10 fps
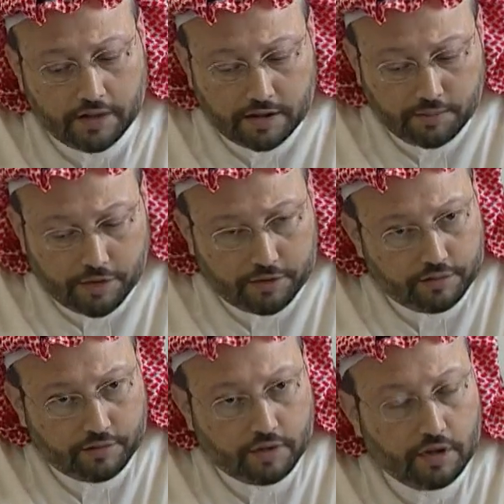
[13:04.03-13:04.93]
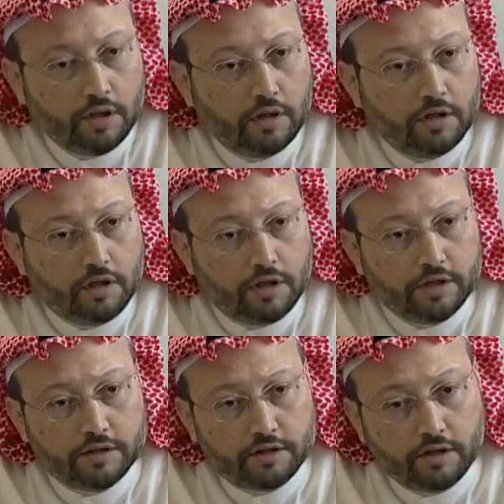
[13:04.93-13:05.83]
this person
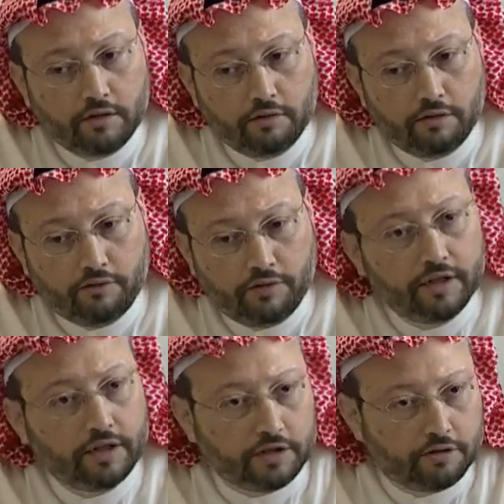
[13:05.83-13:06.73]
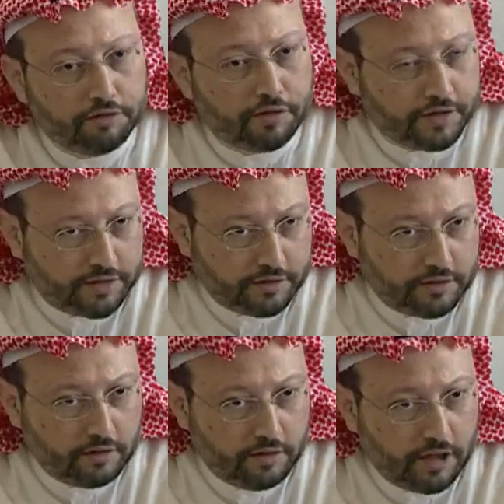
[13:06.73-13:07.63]
is funding
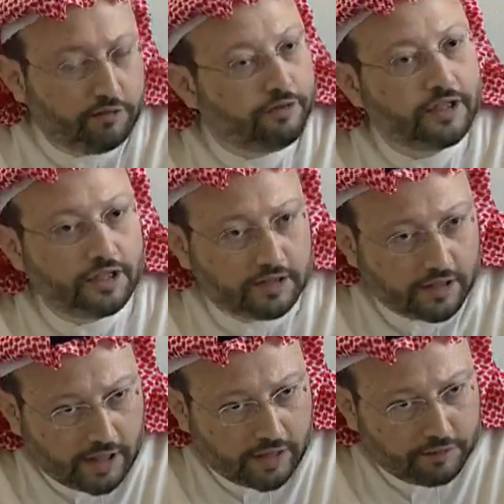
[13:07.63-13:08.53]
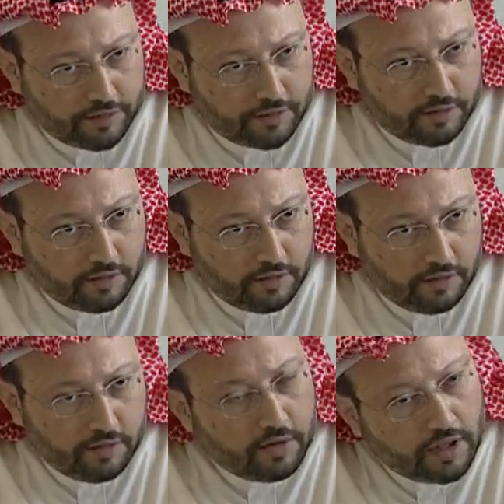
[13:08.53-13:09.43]
terrorists and freeze his accounts.
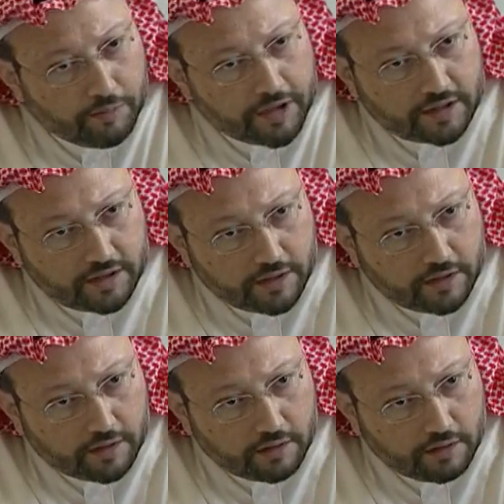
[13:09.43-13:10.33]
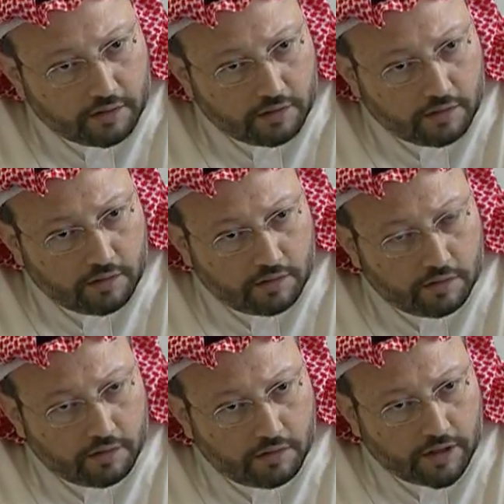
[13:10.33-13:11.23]
They must send
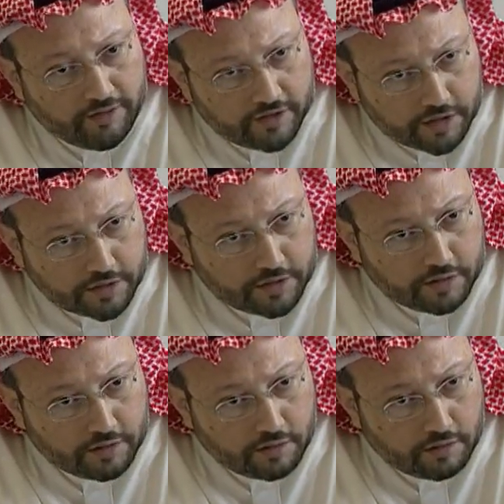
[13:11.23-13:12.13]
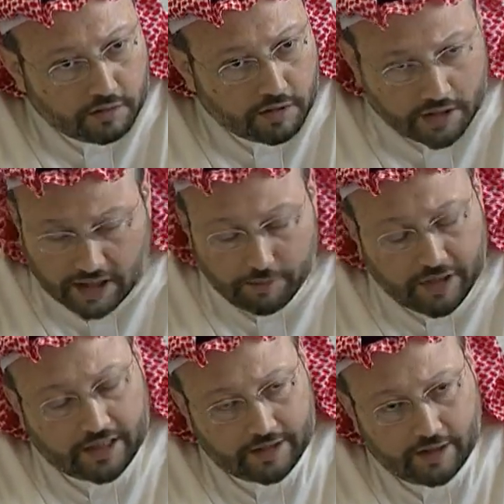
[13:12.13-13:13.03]
evidence, and the
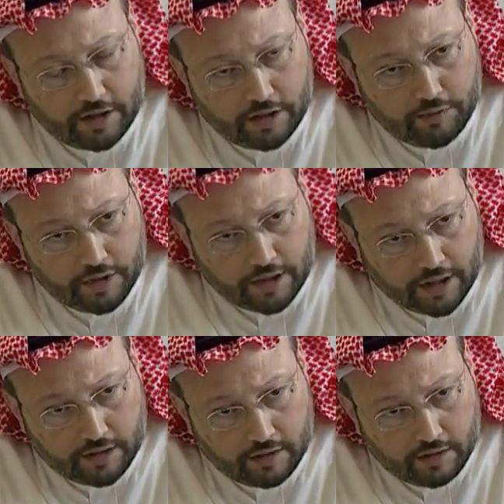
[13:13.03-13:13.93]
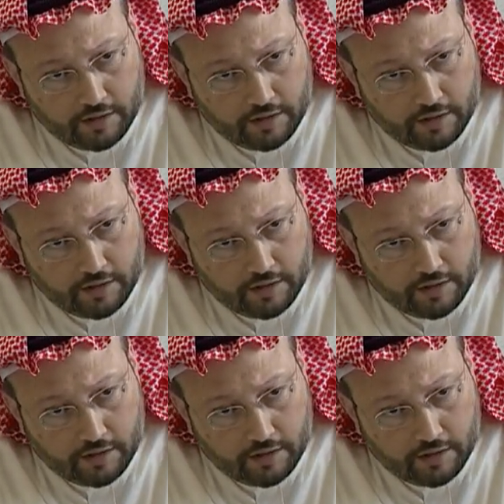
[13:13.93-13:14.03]
Americans are not doing that.